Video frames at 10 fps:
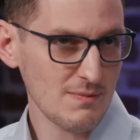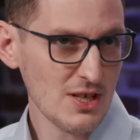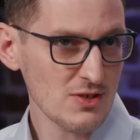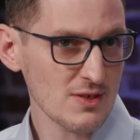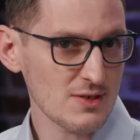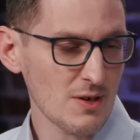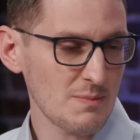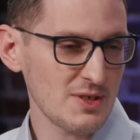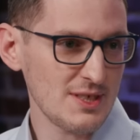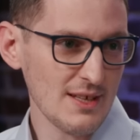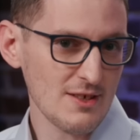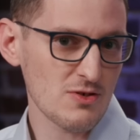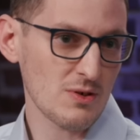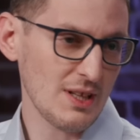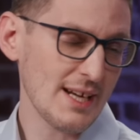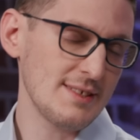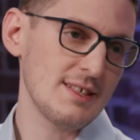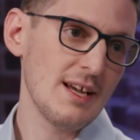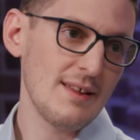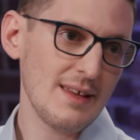reaches a certain percentage or
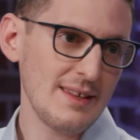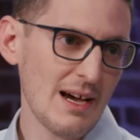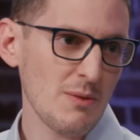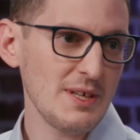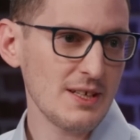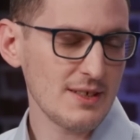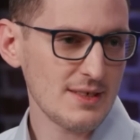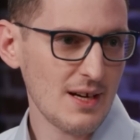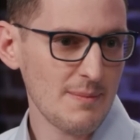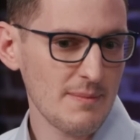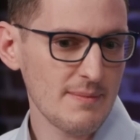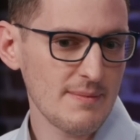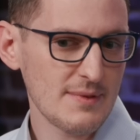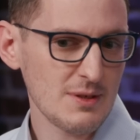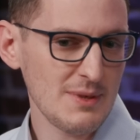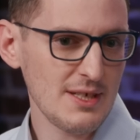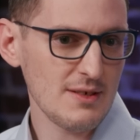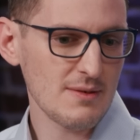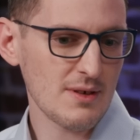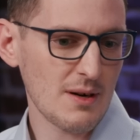less, then that would be a good time to
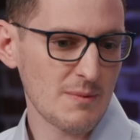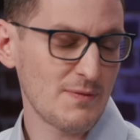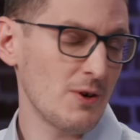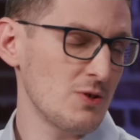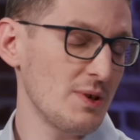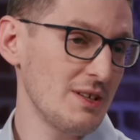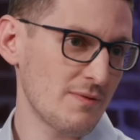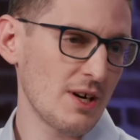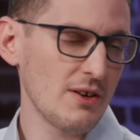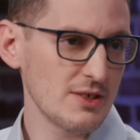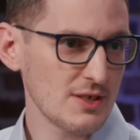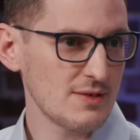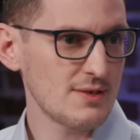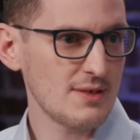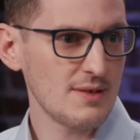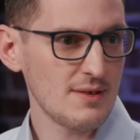be referred to a nephrologist.